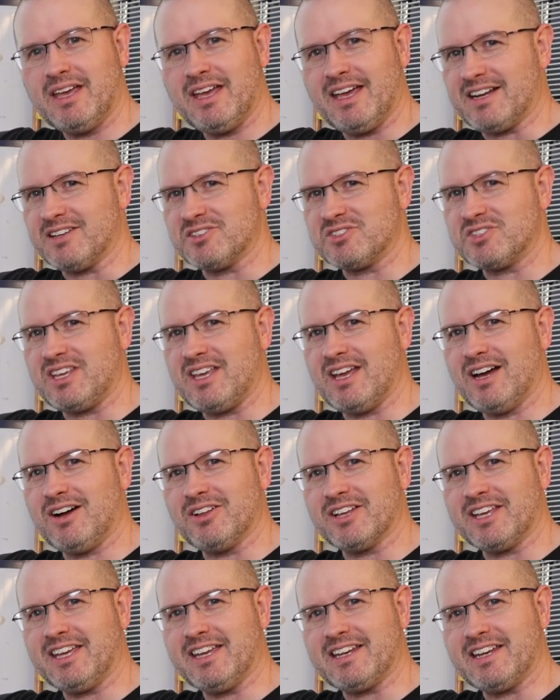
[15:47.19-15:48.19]
And I'll see
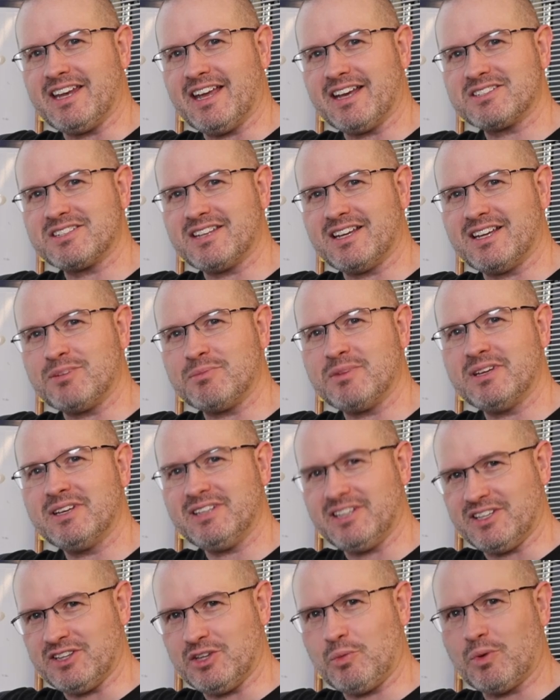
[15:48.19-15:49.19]
y'all again next time
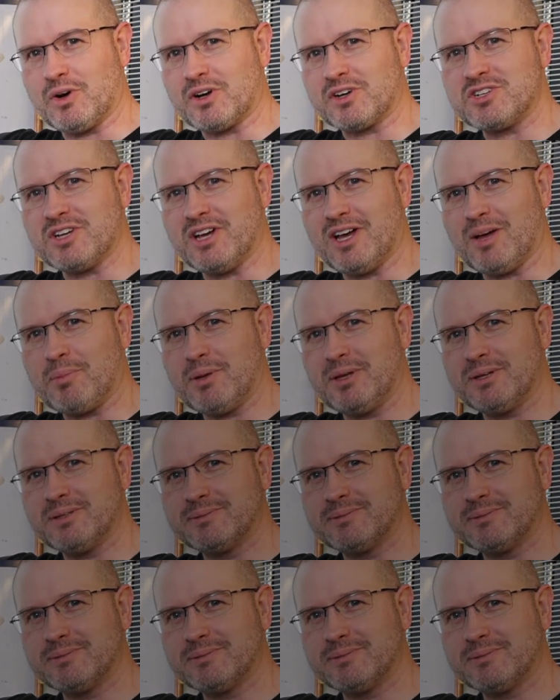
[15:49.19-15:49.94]
in the workshop.